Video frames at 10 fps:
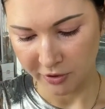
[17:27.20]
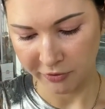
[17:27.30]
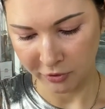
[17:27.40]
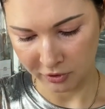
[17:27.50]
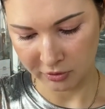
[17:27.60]

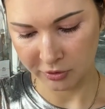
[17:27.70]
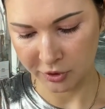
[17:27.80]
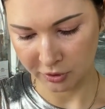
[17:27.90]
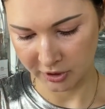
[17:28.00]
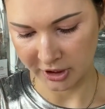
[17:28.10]
for good
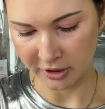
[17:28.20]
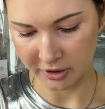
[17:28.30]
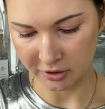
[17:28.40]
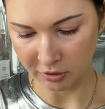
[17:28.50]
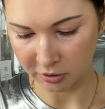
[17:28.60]
2
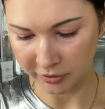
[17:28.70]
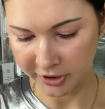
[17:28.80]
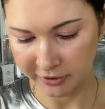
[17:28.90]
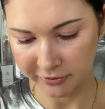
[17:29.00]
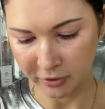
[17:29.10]
years
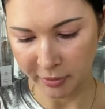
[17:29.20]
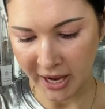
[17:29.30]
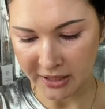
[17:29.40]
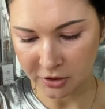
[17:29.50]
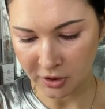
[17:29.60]
already, from
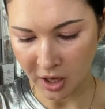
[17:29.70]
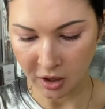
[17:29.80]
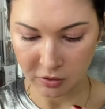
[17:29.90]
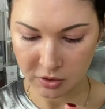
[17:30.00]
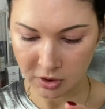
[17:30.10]
Etude
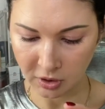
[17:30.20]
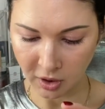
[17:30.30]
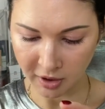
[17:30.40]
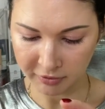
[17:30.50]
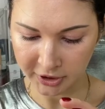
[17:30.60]
House
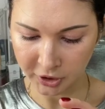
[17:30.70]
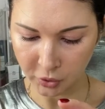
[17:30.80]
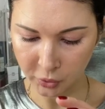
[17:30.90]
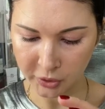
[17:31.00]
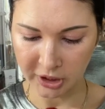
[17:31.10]
Lovely
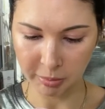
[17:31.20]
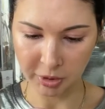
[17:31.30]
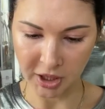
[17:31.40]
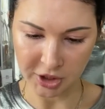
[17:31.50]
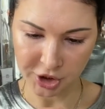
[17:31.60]
Cookie
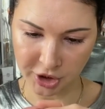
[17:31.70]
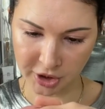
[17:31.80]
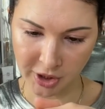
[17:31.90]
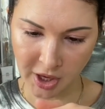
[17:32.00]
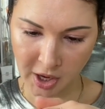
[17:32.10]
Blusher,